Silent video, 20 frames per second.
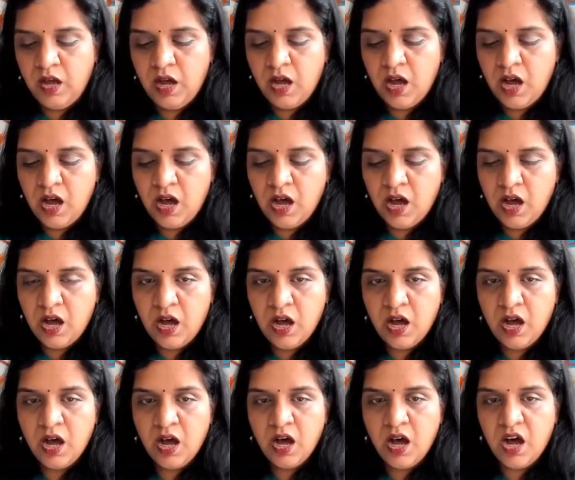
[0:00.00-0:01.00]
Ha ha
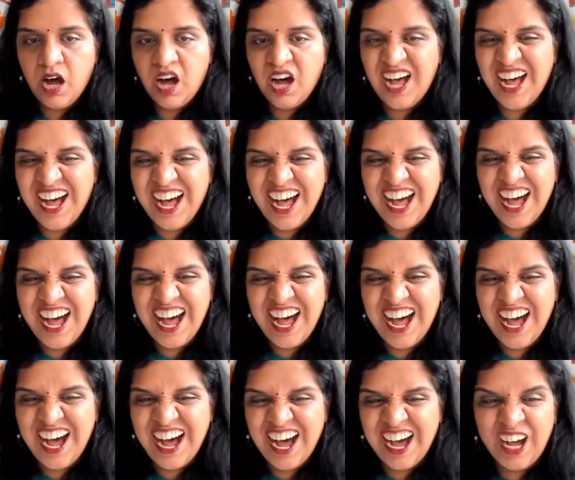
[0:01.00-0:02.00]
ha ha
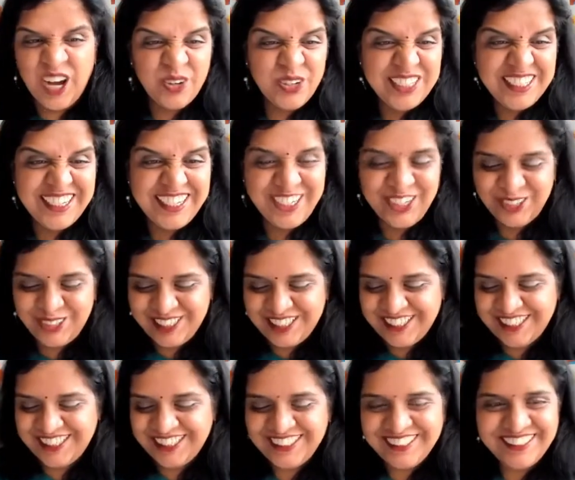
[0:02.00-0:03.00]
ha. How does it
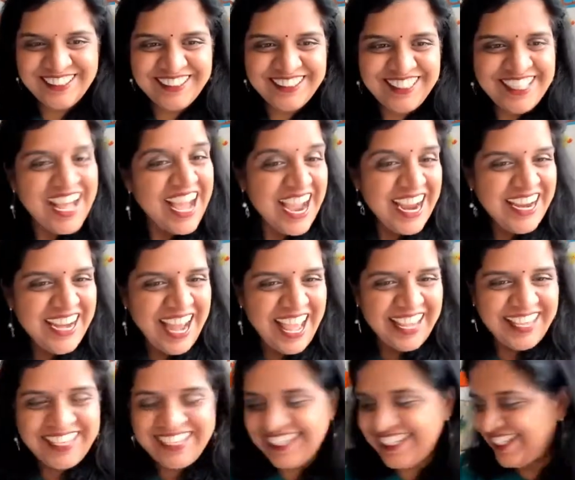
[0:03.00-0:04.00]
look? I
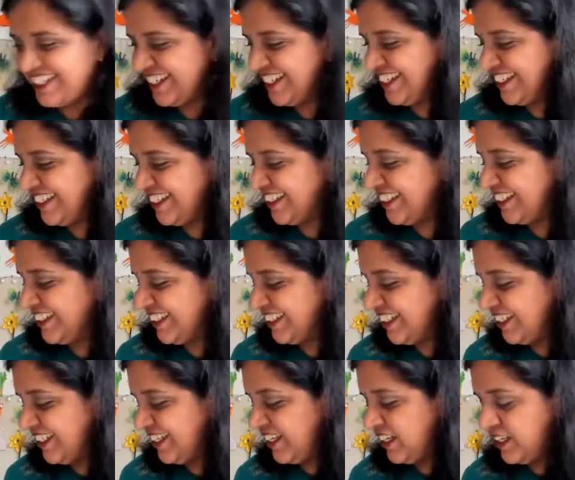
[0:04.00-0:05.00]
like it,
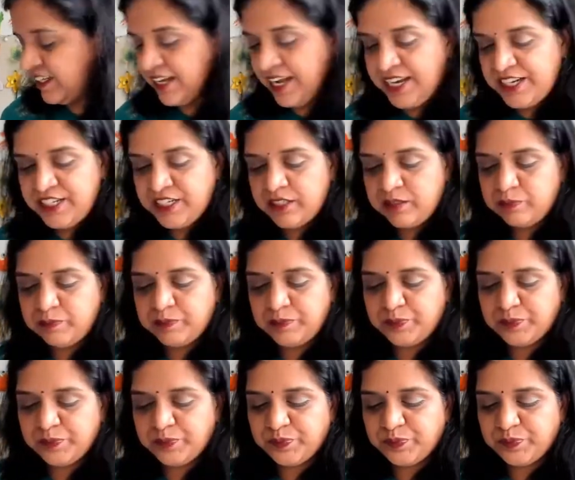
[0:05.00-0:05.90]
right?